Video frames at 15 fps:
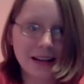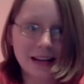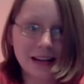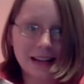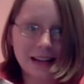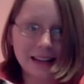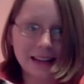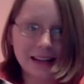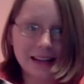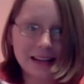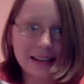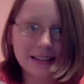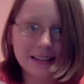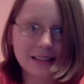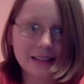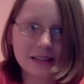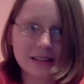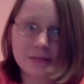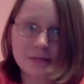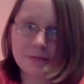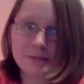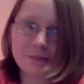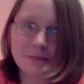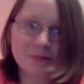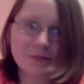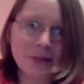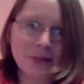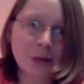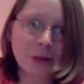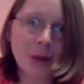unless
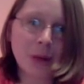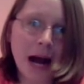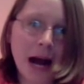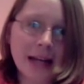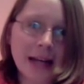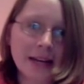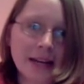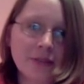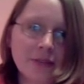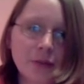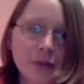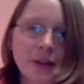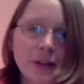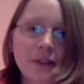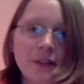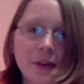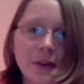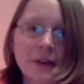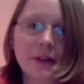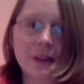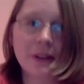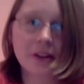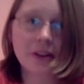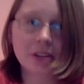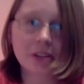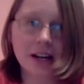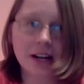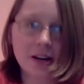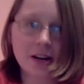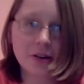you're buying it for like a very young
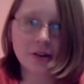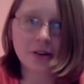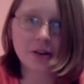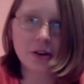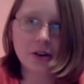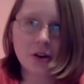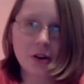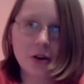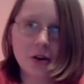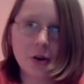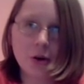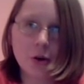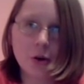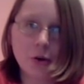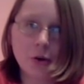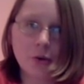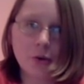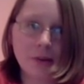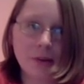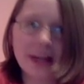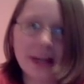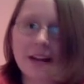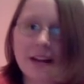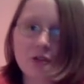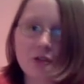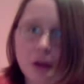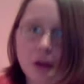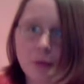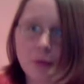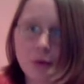child who might have
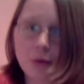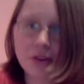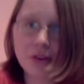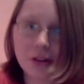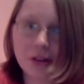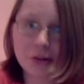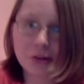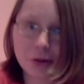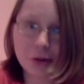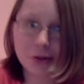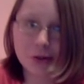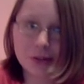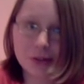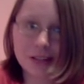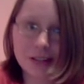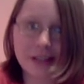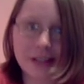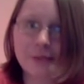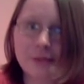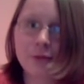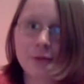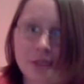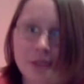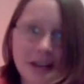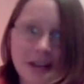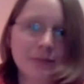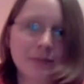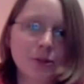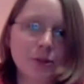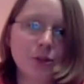trouble with the controls and it will take
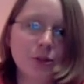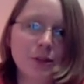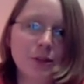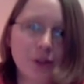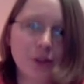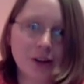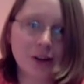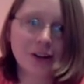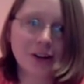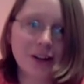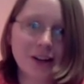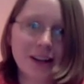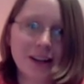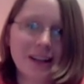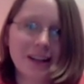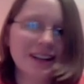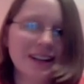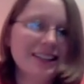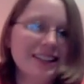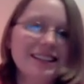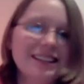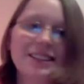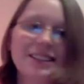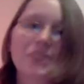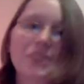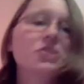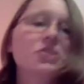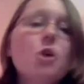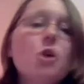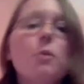them a little bit longer,
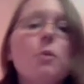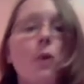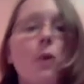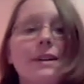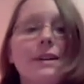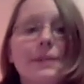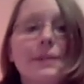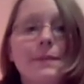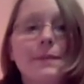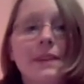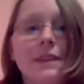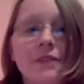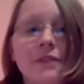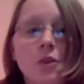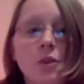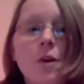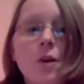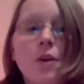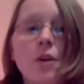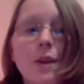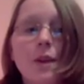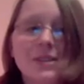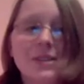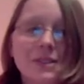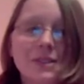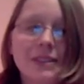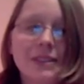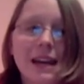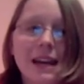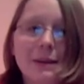there's no point. If you want a
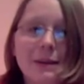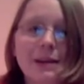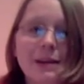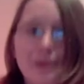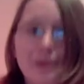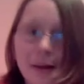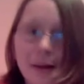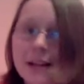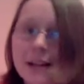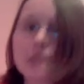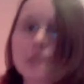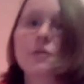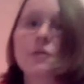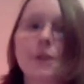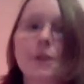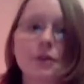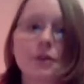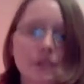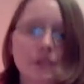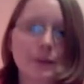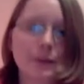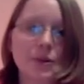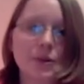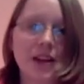Western game, buy Silver Buckle Stables.